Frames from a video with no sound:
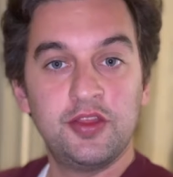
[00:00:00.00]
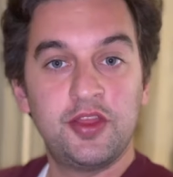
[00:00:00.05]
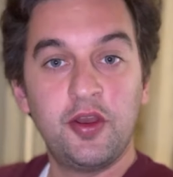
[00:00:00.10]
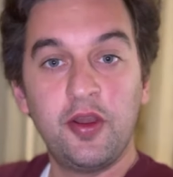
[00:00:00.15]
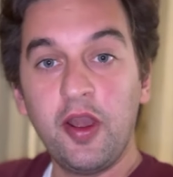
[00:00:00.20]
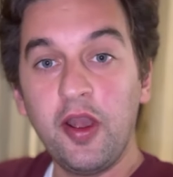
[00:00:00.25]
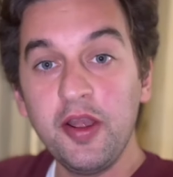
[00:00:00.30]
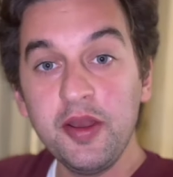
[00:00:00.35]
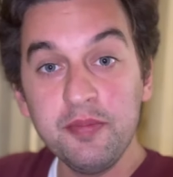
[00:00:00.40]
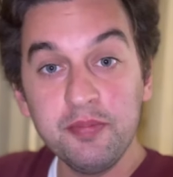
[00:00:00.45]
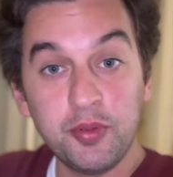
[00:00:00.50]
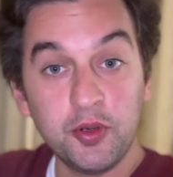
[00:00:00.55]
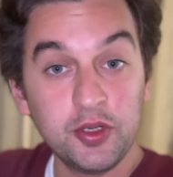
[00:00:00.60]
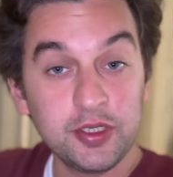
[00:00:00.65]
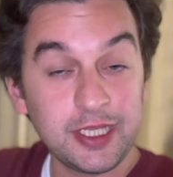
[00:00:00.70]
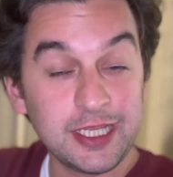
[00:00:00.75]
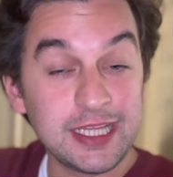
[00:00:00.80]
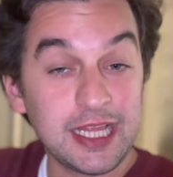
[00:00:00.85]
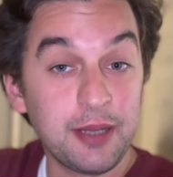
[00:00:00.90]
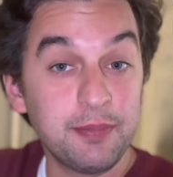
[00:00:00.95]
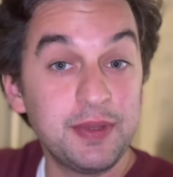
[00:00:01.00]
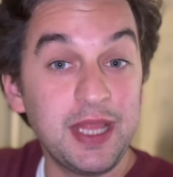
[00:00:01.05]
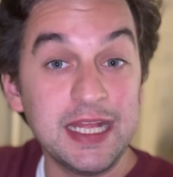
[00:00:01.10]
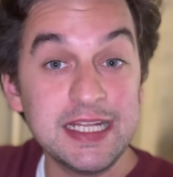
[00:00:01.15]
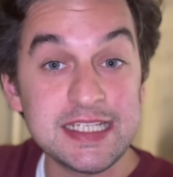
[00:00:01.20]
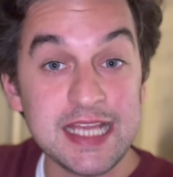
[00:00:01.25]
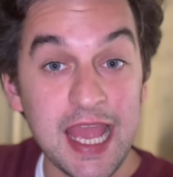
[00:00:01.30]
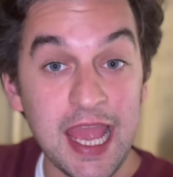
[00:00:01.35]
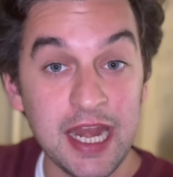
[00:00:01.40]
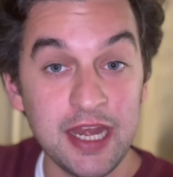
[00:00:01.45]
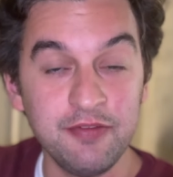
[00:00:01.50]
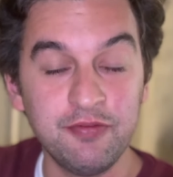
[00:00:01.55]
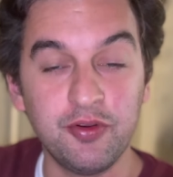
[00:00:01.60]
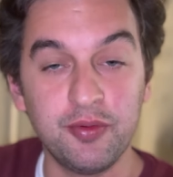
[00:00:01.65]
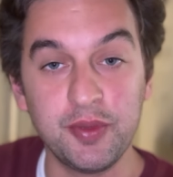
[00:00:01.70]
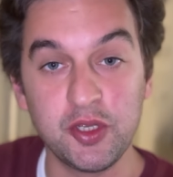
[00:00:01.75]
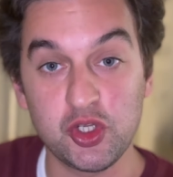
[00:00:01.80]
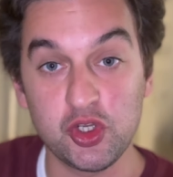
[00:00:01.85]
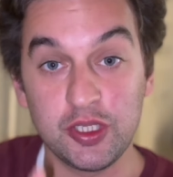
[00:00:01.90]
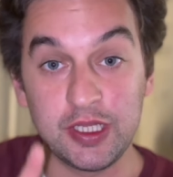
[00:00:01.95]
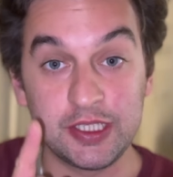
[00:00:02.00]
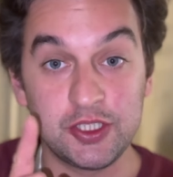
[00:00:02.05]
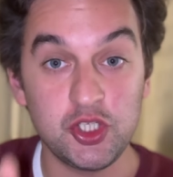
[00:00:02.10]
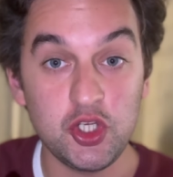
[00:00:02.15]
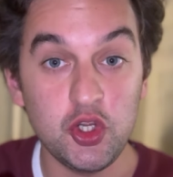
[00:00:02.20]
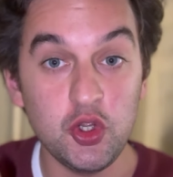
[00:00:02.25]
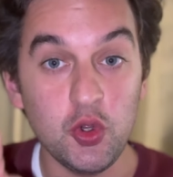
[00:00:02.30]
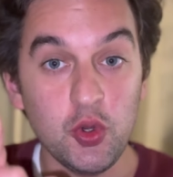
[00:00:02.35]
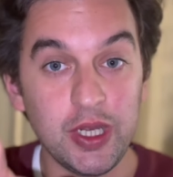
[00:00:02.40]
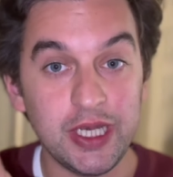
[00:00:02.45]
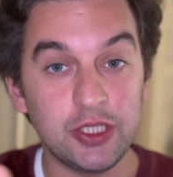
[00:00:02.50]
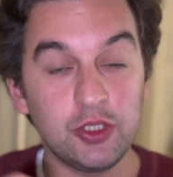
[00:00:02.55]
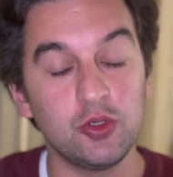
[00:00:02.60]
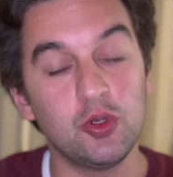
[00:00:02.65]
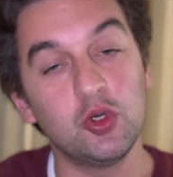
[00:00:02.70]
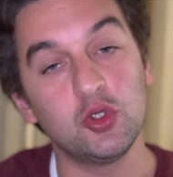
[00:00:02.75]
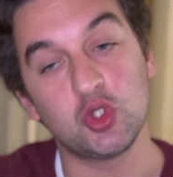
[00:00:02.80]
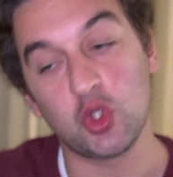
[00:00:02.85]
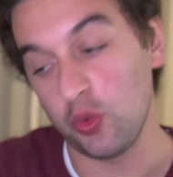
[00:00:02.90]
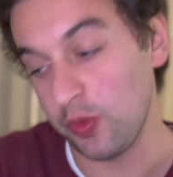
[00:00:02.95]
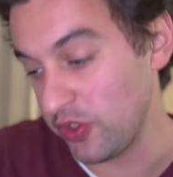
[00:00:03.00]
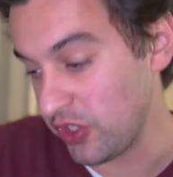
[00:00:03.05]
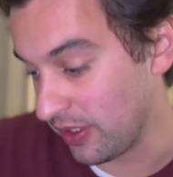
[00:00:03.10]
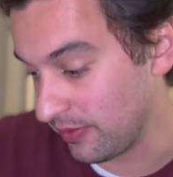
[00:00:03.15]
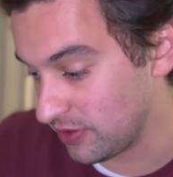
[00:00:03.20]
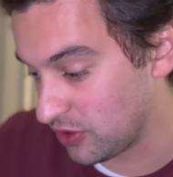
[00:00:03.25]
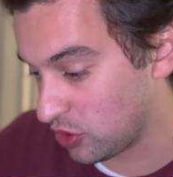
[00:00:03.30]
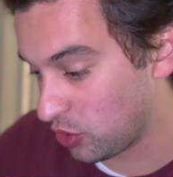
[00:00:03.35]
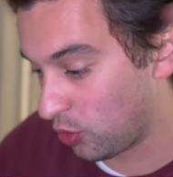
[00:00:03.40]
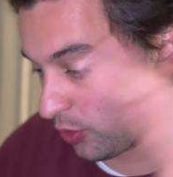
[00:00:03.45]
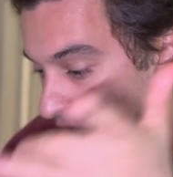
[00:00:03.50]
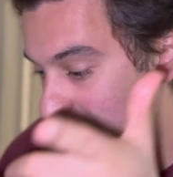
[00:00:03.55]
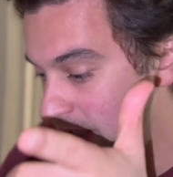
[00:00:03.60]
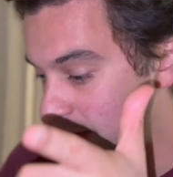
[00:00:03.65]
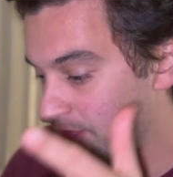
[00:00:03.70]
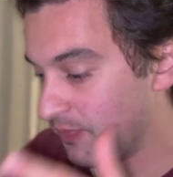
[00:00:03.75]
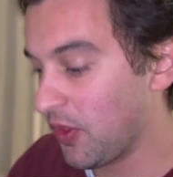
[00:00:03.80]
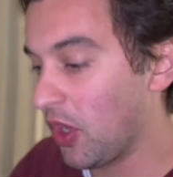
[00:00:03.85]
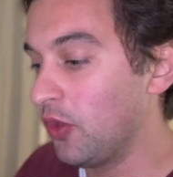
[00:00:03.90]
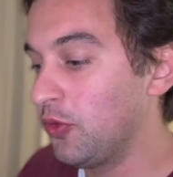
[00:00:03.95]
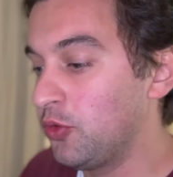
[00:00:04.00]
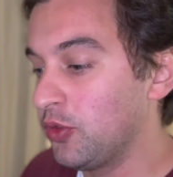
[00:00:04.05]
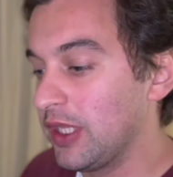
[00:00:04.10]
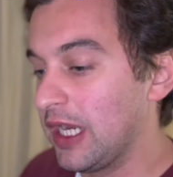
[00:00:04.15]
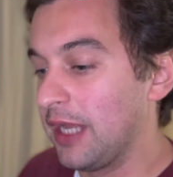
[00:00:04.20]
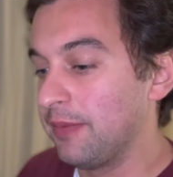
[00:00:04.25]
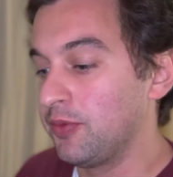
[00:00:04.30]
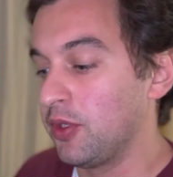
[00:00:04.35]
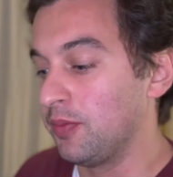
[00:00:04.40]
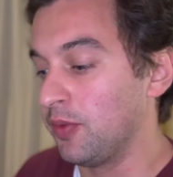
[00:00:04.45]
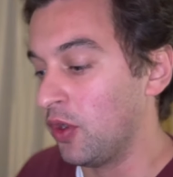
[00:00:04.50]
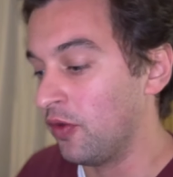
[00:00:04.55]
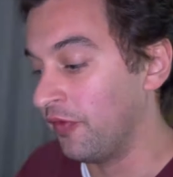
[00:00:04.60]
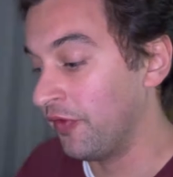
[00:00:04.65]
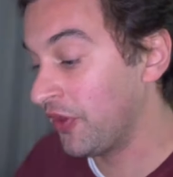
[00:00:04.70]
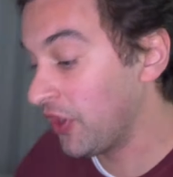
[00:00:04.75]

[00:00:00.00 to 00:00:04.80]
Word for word: There are important updates and information that you need to know, so we jump straight onto the laptop over